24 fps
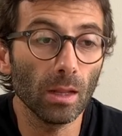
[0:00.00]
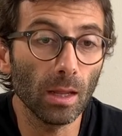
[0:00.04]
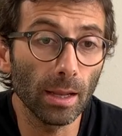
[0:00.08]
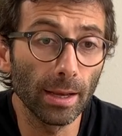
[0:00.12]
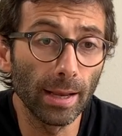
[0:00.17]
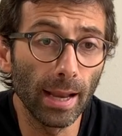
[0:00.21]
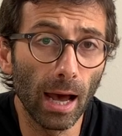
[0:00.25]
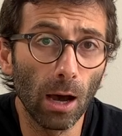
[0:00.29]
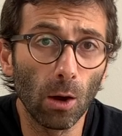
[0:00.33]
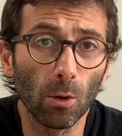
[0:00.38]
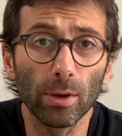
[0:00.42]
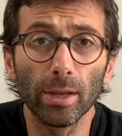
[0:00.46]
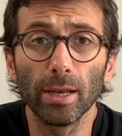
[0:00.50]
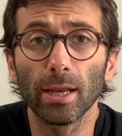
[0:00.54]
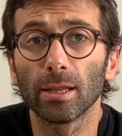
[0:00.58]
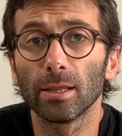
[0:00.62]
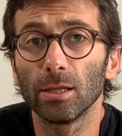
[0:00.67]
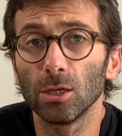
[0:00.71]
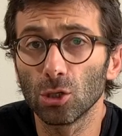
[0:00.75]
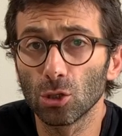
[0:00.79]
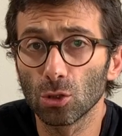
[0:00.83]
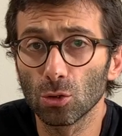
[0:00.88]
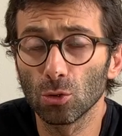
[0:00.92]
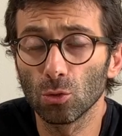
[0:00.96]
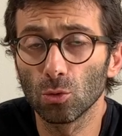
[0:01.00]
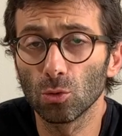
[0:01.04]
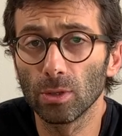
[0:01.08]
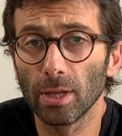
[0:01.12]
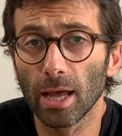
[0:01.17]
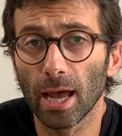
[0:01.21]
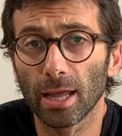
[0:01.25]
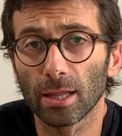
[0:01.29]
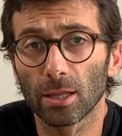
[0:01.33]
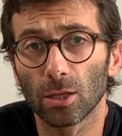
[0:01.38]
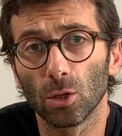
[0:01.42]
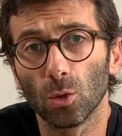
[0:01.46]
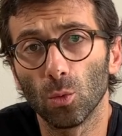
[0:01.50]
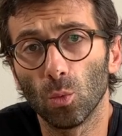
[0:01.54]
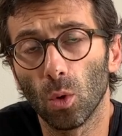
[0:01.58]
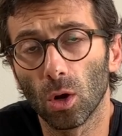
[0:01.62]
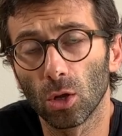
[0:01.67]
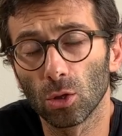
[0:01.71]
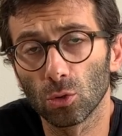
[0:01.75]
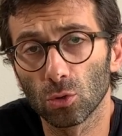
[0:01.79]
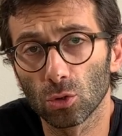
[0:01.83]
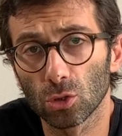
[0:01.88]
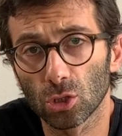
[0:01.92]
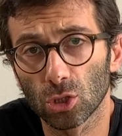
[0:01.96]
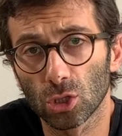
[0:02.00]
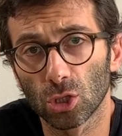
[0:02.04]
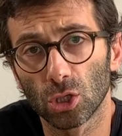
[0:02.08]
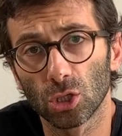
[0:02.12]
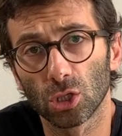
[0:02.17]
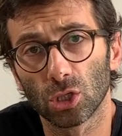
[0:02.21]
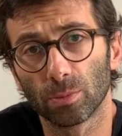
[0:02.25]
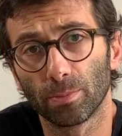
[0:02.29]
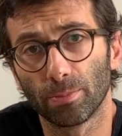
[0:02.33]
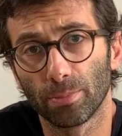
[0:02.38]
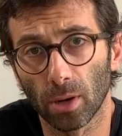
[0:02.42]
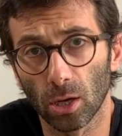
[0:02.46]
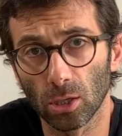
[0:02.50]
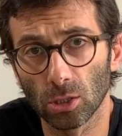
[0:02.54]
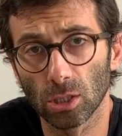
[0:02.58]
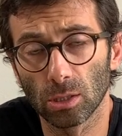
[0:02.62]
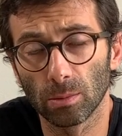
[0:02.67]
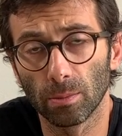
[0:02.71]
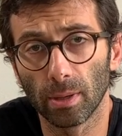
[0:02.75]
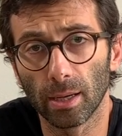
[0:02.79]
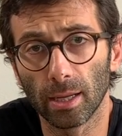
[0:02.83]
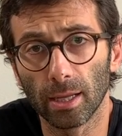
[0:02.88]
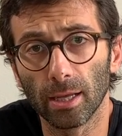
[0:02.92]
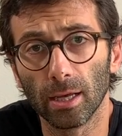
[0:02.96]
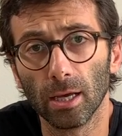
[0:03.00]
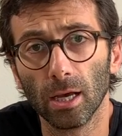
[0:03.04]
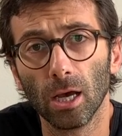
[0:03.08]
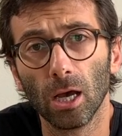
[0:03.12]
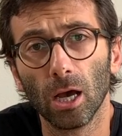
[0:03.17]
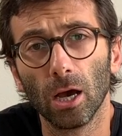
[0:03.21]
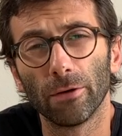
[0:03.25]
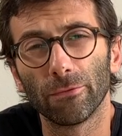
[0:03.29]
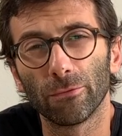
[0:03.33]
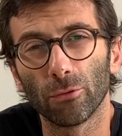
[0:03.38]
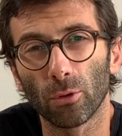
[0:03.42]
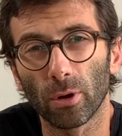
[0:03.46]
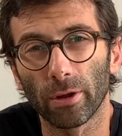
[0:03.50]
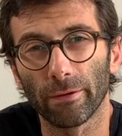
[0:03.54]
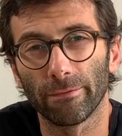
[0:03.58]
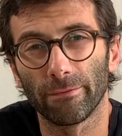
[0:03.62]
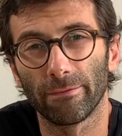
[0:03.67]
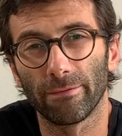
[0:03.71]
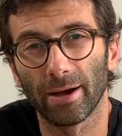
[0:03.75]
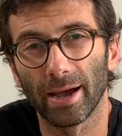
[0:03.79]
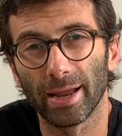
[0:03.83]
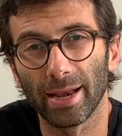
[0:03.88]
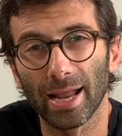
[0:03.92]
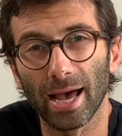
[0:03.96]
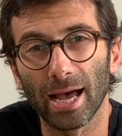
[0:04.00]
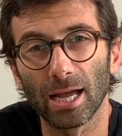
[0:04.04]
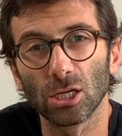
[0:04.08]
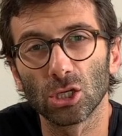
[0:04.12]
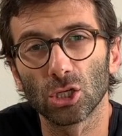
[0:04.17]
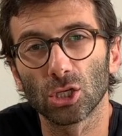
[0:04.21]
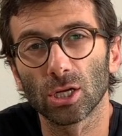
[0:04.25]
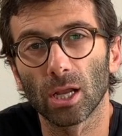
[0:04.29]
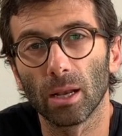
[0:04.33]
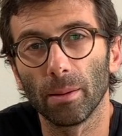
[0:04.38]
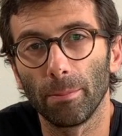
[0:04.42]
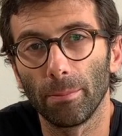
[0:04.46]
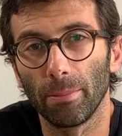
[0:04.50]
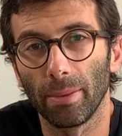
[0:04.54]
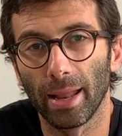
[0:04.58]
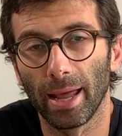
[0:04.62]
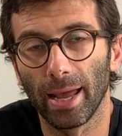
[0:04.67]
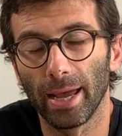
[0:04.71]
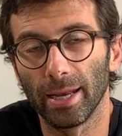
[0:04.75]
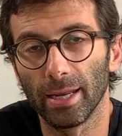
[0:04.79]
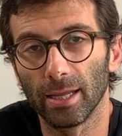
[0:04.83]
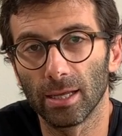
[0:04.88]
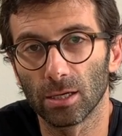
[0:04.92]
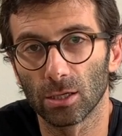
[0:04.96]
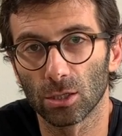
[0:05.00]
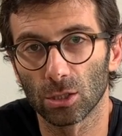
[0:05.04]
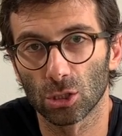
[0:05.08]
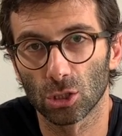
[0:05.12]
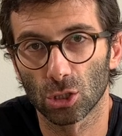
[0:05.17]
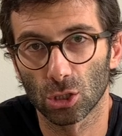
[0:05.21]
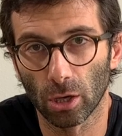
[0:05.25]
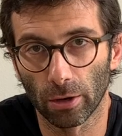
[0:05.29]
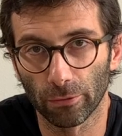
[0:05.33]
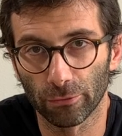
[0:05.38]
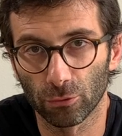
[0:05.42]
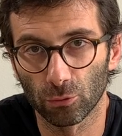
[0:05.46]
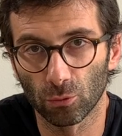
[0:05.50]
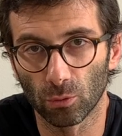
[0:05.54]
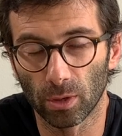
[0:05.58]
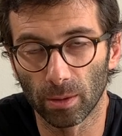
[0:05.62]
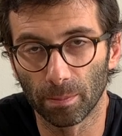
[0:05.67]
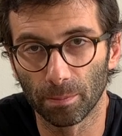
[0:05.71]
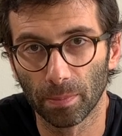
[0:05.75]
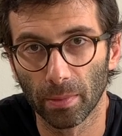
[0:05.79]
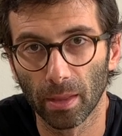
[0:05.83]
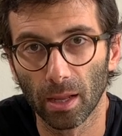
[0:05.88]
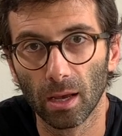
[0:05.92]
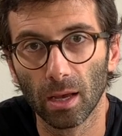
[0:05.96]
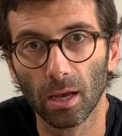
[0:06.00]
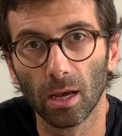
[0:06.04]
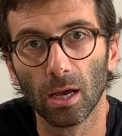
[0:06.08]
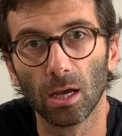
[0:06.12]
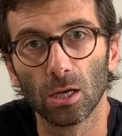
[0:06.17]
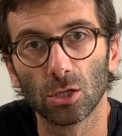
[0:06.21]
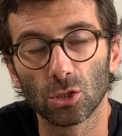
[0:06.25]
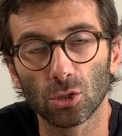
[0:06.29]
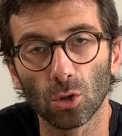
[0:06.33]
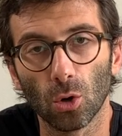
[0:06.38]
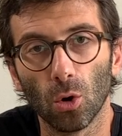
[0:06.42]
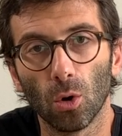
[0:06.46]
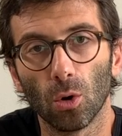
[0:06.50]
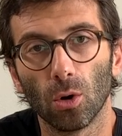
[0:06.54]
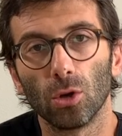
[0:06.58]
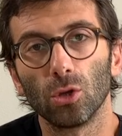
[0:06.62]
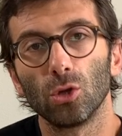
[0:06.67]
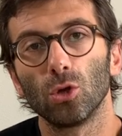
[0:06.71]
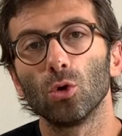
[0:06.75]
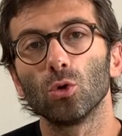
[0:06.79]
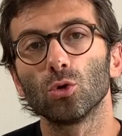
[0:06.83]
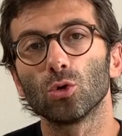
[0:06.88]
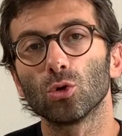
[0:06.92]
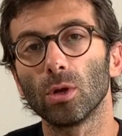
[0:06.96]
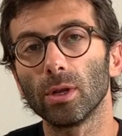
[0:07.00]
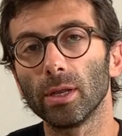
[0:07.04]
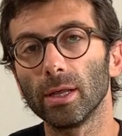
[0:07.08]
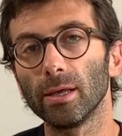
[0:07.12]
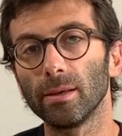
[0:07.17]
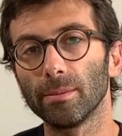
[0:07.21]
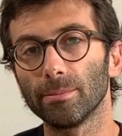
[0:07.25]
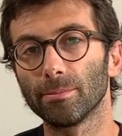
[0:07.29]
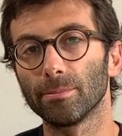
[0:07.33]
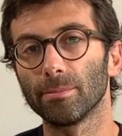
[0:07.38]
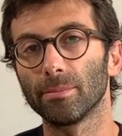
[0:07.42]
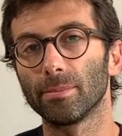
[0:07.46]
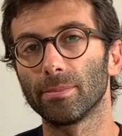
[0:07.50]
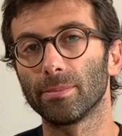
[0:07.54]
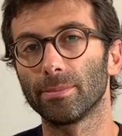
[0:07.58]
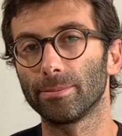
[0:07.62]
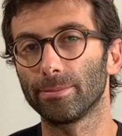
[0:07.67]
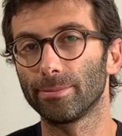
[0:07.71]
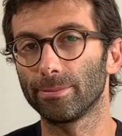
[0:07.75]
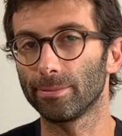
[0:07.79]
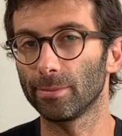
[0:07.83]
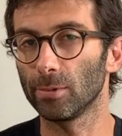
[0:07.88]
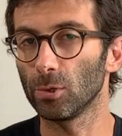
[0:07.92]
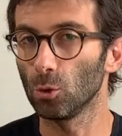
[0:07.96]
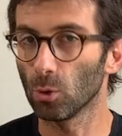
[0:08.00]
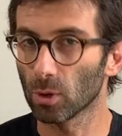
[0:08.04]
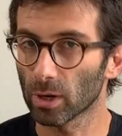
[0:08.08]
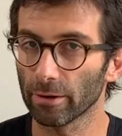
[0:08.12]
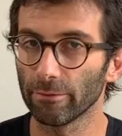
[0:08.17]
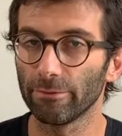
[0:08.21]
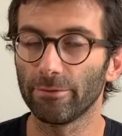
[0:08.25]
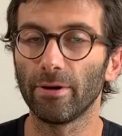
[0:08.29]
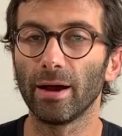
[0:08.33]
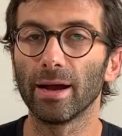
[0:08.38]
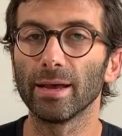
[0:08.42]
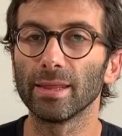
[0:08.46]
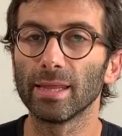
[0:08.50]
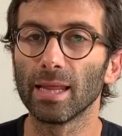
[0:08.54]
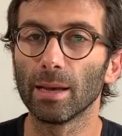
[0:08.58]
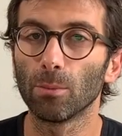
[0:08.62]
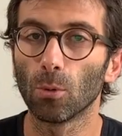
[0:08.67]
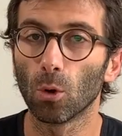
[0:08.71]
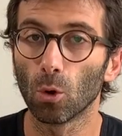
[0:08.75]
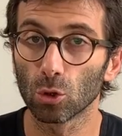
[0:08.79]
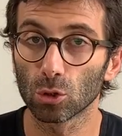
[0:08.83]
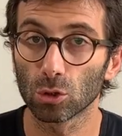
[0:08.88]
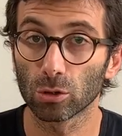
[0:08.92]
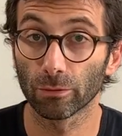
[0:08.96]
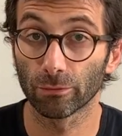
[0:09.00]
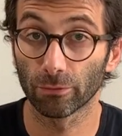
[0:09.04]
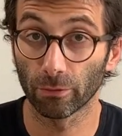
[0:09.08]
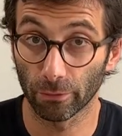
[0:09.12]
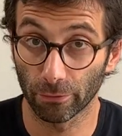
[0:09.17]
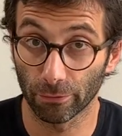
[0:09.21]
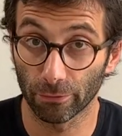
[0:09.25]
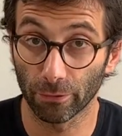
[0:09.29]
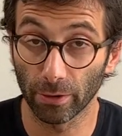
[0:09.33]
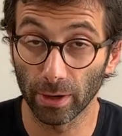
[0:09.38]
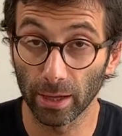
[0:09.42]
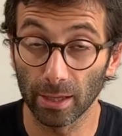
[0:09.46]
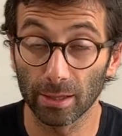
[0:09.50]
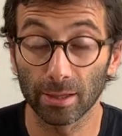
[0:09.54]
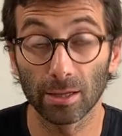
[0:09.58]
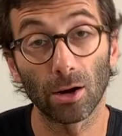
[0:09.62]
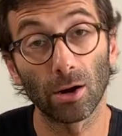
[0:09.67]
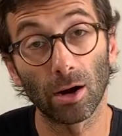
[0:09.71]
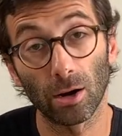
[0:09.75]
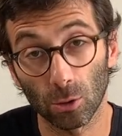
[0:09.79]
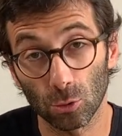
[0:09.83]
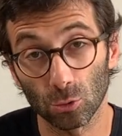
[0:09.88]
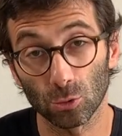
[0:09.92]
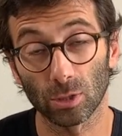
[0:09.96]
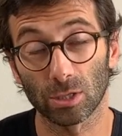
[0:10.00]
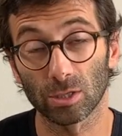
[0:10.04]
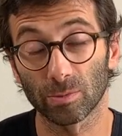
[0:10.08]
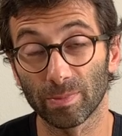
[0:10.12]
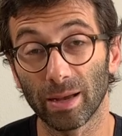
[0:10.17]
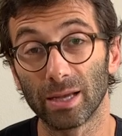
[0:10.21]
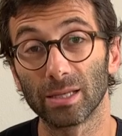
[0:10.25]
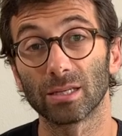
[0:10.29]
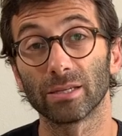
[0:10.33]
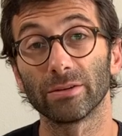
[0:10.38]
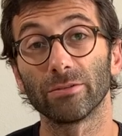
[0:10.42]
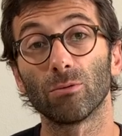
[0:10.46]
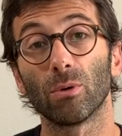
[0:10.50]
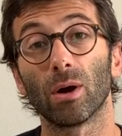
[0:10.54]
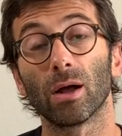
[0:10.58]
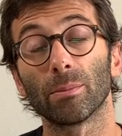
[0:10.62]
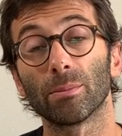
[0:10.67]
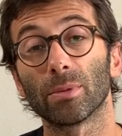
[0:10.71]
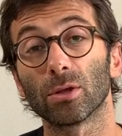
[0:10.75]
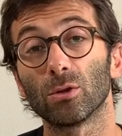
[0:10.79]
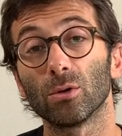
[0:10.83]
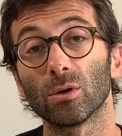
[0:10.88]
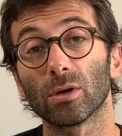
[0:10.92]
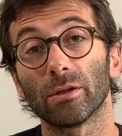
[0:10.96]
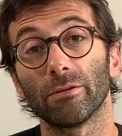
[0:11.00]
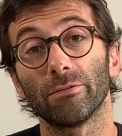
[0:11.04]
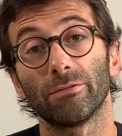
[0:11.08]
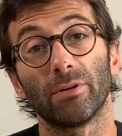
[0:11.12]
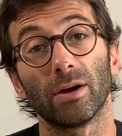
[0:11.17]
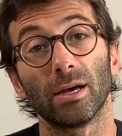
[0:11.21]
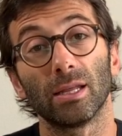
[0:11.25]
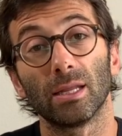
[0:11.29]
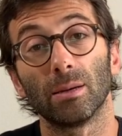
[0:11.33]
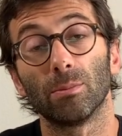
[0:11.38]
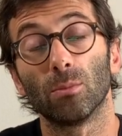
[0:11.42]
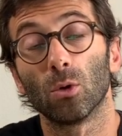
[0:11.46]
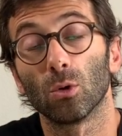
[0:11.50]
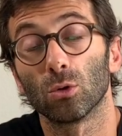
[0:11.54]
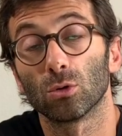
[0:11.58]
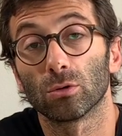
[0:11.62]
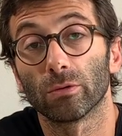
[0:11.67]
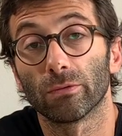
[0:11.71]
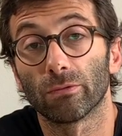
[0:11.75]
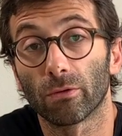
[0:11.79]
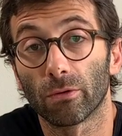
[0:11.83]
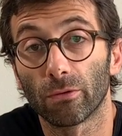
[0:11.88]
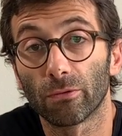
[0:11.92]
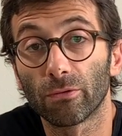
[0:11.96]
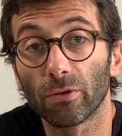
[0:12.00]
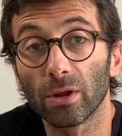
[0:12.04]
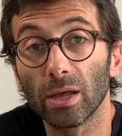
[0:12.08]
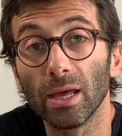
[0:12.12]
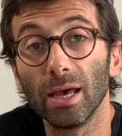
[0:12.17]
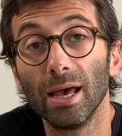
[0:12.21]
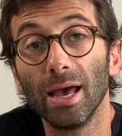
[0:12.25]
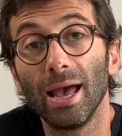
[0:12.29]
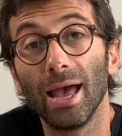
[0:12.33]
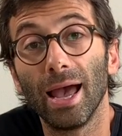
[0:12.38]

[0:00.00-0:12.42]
now, in addition to that, you want to search possibly for a financial planning software. So usually you can find them also for free. There are also expensive ones, but you can find them also for free